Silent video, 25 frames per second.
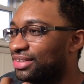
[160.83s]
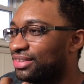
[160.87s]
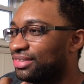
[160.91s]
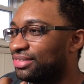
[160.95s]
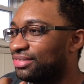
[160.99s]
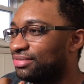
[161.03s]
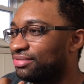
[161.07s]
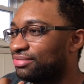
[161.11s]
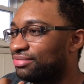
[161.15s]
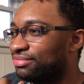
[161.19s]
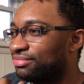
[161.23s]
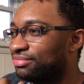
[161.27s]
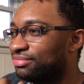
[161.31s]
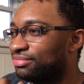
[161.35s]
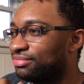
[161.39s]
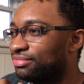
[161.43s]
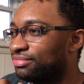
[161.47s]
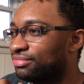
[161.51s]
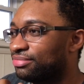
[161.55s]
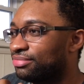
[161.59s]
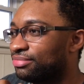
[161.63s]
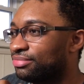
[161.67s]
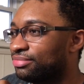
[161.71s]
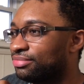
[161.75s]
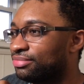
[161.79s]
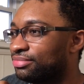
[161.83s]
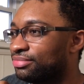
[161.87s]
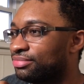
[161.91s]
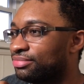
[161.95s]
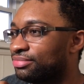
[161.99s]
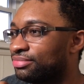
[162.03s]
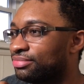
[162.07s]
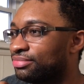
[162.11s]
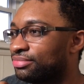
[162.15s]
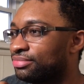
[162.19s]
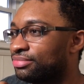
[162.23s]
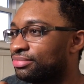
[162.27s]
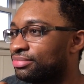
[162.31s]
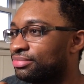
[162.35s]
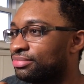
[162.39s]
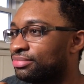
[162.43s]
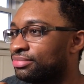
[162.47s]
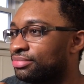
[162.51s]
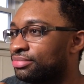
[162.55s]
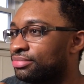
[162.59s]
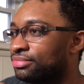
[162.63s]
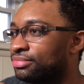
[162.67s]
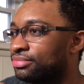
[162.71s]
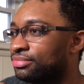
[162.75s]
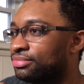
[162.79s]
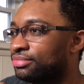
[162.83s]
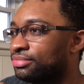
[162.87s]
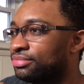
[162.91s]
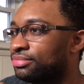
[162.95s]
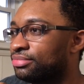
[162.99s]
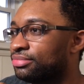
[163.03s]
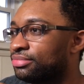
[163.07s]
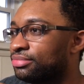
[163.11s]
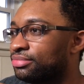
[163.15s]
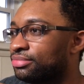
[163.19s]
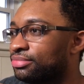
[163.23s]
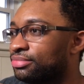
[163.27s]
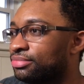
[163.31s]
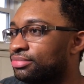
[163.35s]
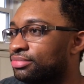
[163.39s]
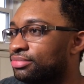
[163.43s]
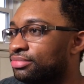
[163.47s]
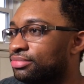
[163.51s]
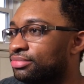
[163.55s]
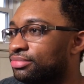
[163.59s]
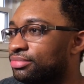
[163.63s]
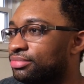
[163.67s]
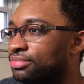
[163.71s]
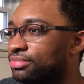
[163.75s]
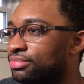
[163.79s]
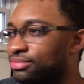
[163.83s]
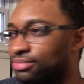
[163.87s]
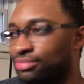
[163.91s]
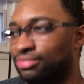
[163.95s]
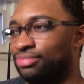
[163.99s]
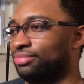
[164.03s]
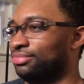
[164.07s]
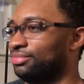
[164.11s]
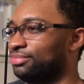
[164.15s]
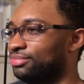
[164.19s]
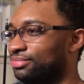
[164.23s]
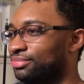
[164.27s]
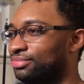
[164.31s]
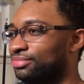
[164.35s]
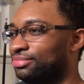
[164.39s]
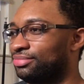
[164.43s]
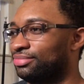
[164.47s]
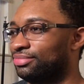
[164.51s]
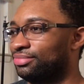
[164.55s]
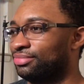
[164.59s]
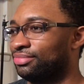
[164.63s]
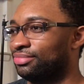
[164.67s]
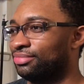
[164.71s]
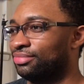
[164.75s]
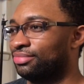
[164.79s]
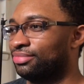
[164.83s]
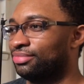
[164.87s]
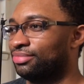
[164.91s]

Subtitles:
Nothing is said.